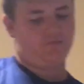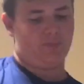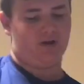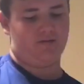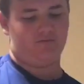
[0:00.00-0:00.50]

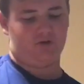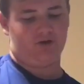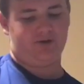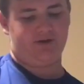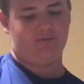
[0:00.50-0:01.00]
But
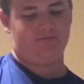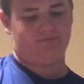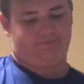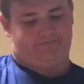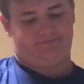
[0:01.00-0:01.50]
really,
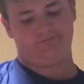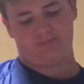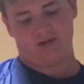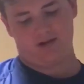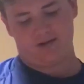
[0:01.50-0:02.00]

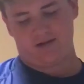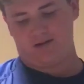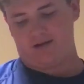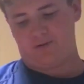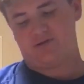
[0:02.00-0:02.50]

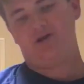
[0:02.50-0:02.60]
it was a